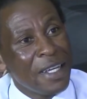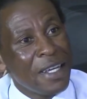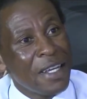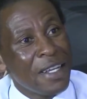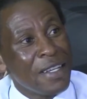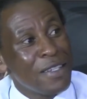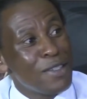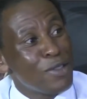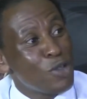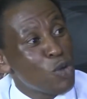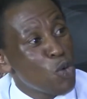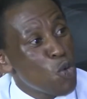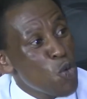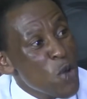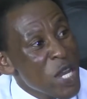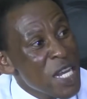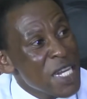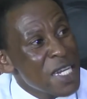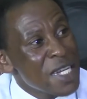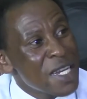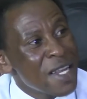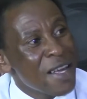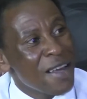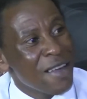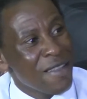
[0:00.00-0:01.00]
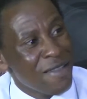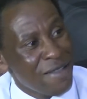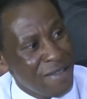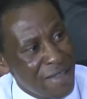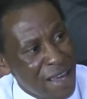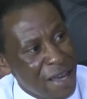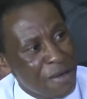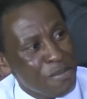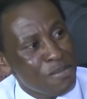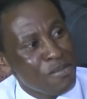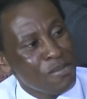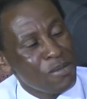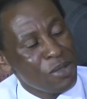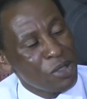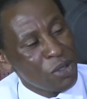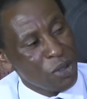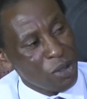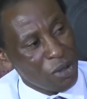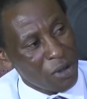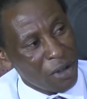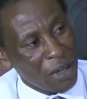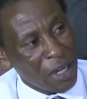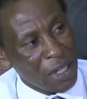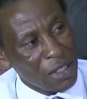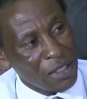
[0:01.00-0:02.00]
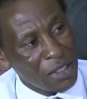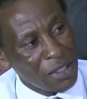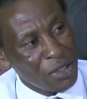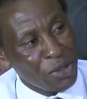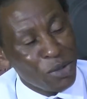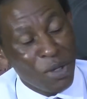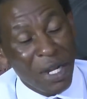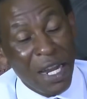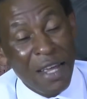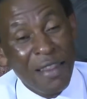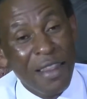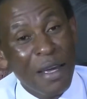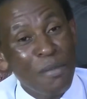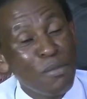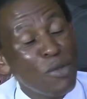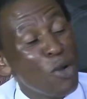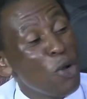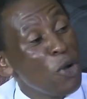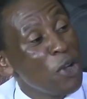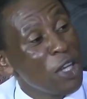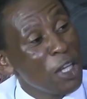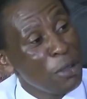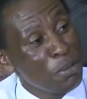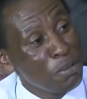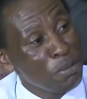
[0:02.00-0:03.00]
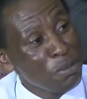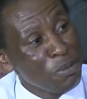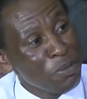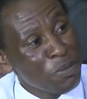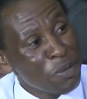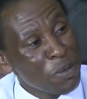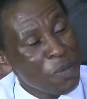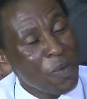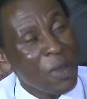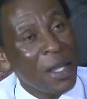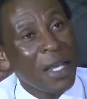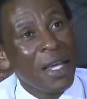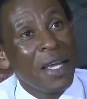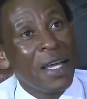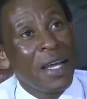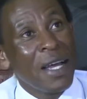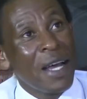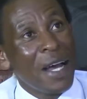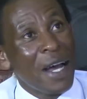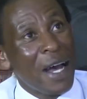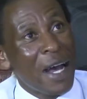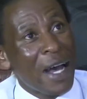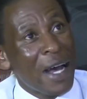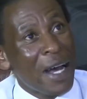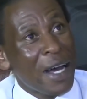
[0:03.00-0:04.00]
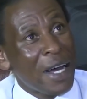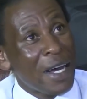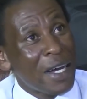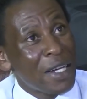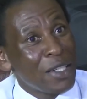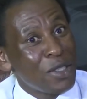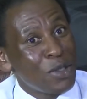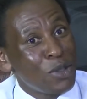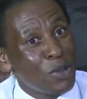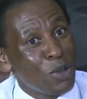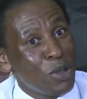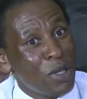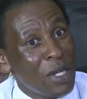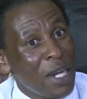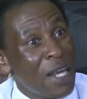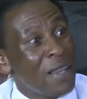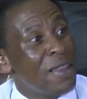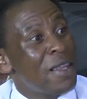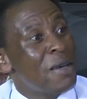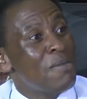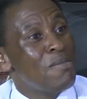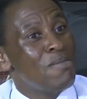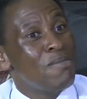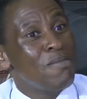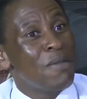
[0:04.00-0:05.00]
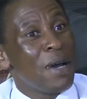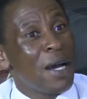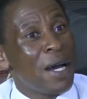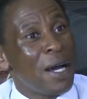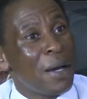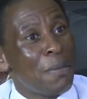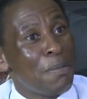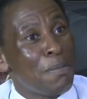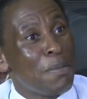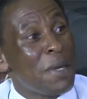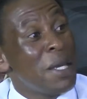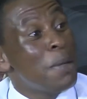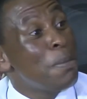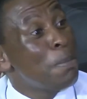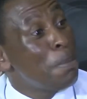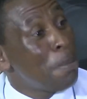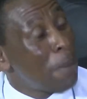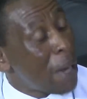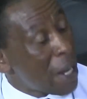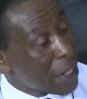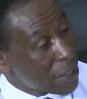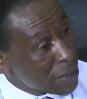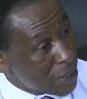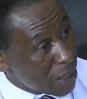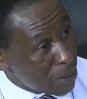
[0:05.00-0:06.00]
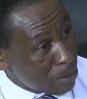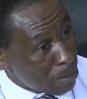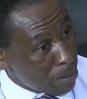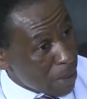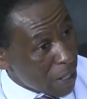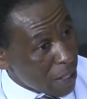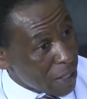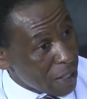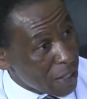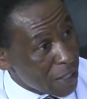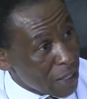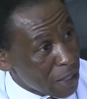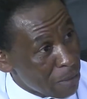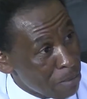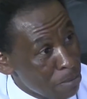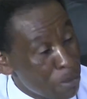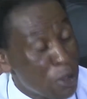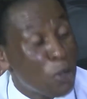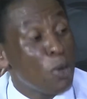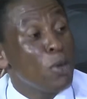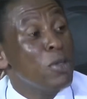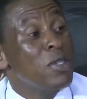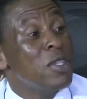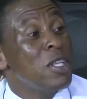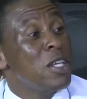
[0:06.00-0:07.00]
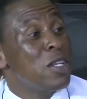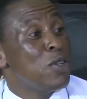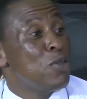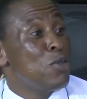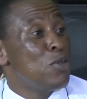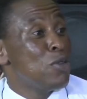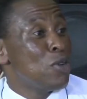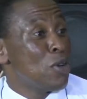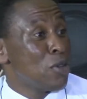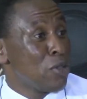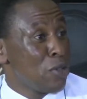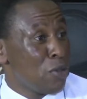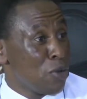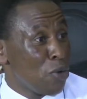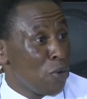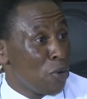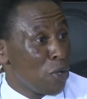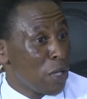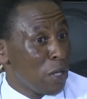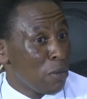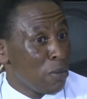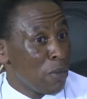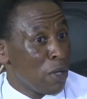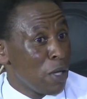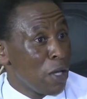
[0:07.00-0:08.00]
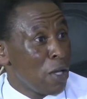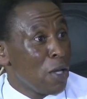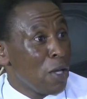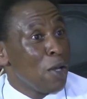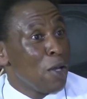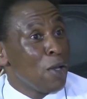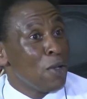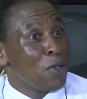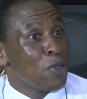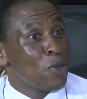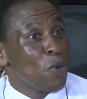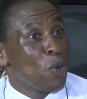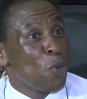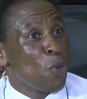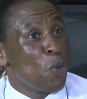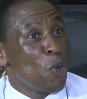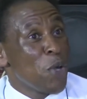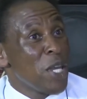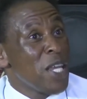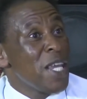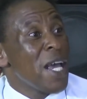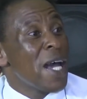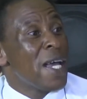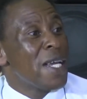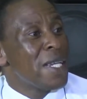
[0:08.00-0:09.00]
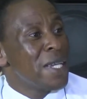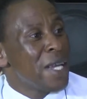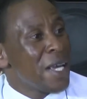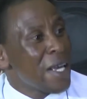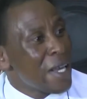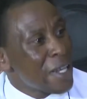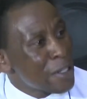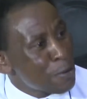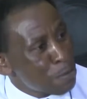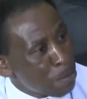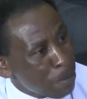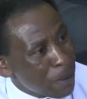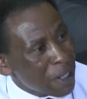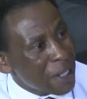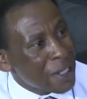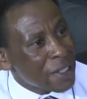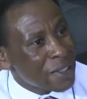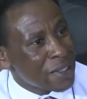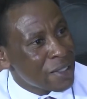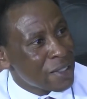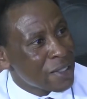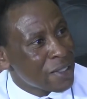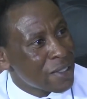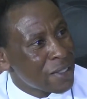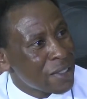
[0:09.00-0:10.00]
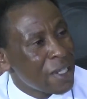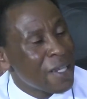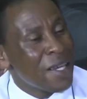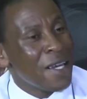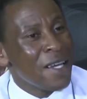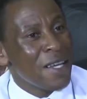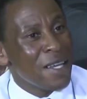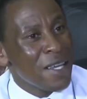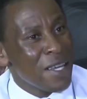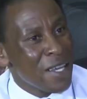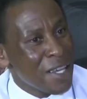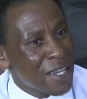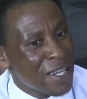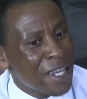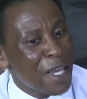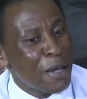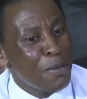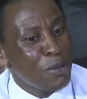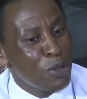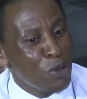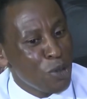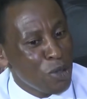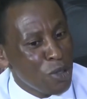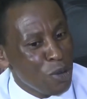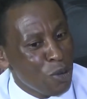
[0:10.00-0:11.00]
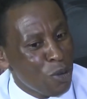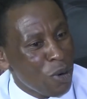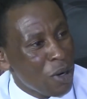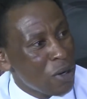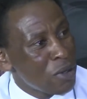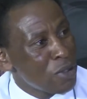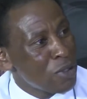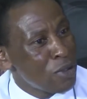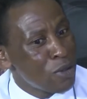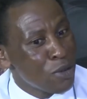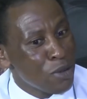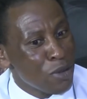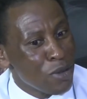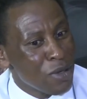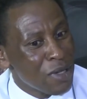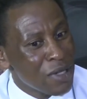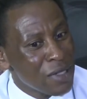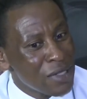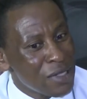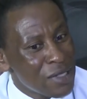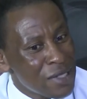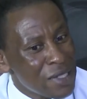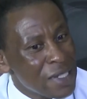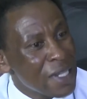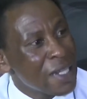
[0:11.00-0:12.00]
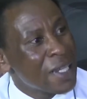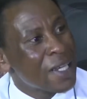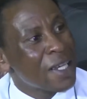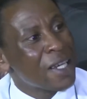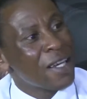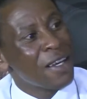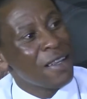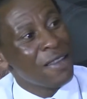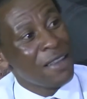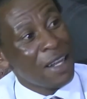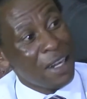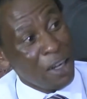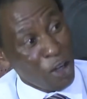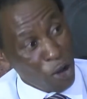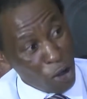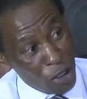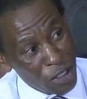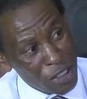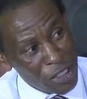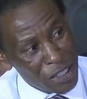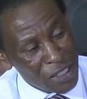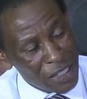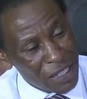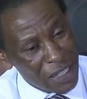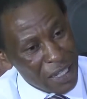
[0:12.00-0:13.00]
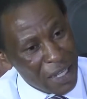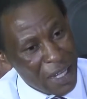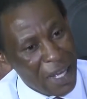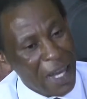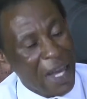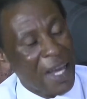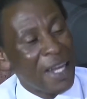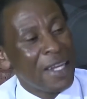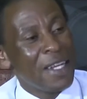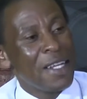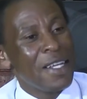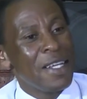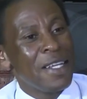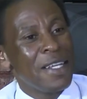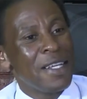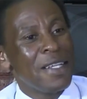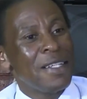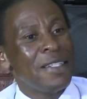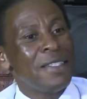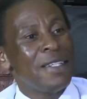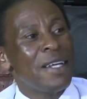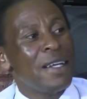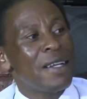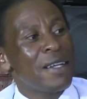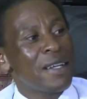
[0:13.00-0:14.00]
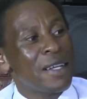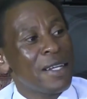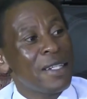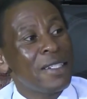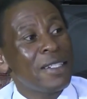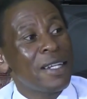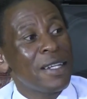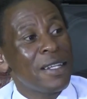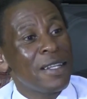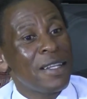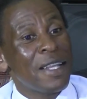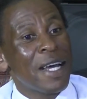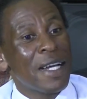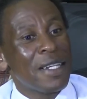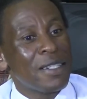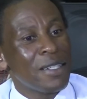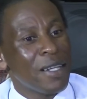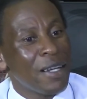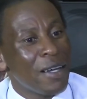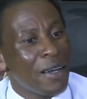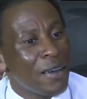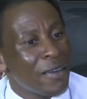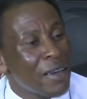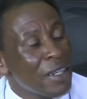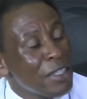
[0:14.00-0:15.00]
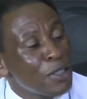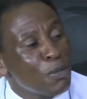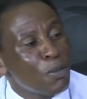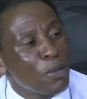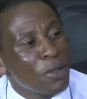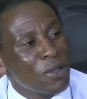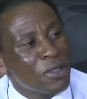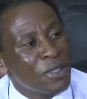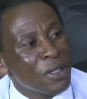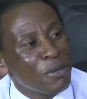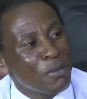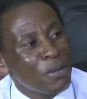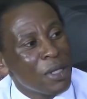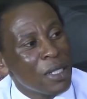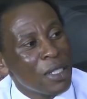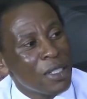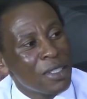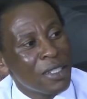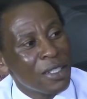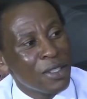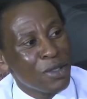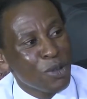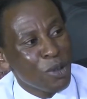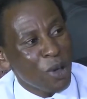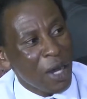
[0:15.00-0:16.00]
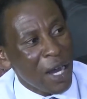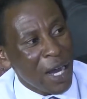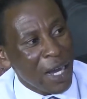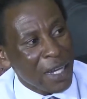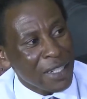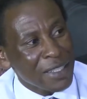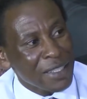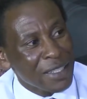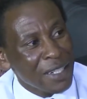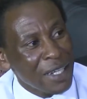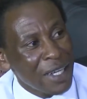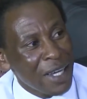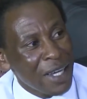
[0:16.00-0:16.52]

is to win them to Christ, to let them know Him, uh, to let them uh, be impacted by Him because they do not know Him. So we are in His place. He came to the world to seek the lost, and He delegated that responsibility to us.